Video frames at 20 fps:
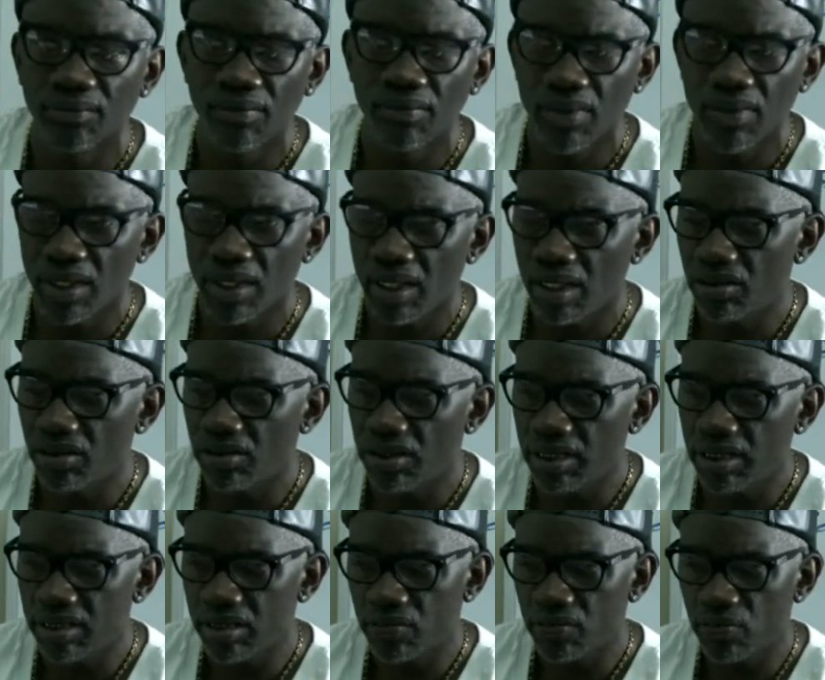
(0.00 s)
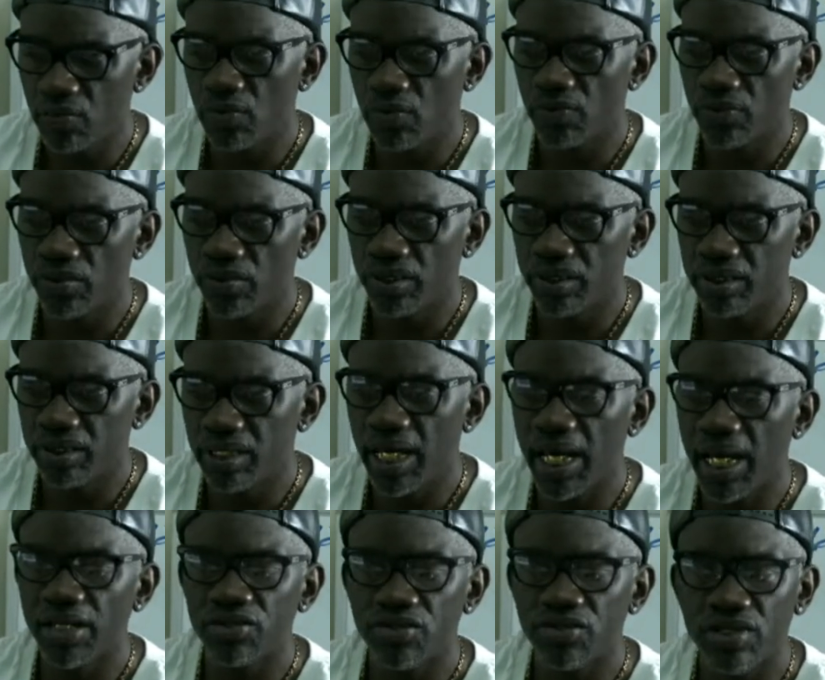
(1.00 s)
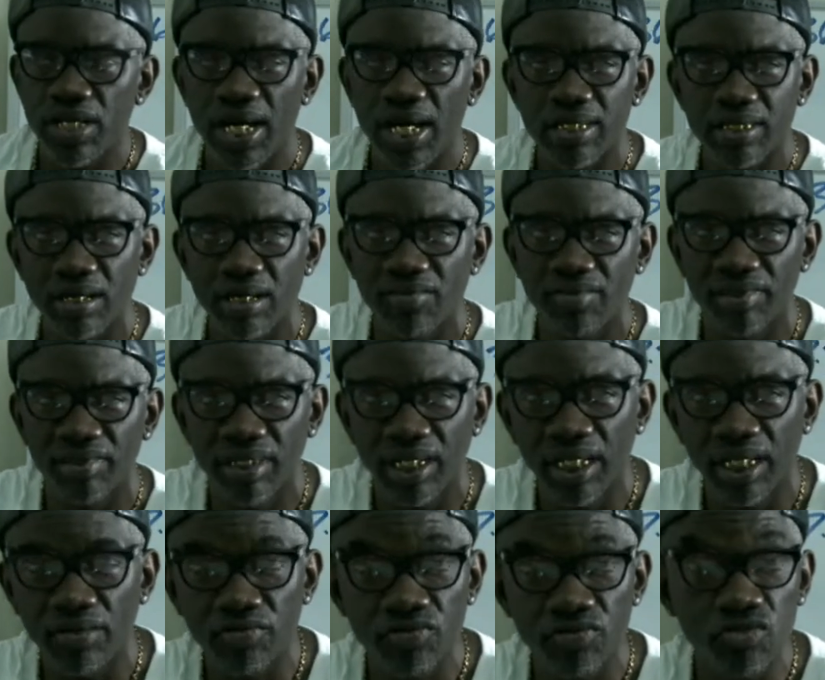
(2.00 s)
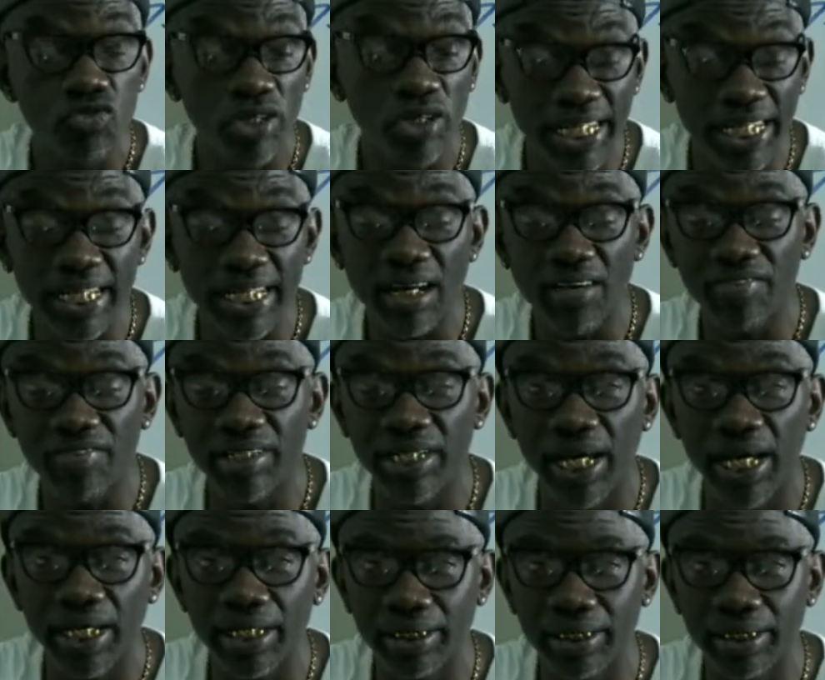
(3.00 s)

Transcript: Yeah, you need to exercise every day. If you eat every day,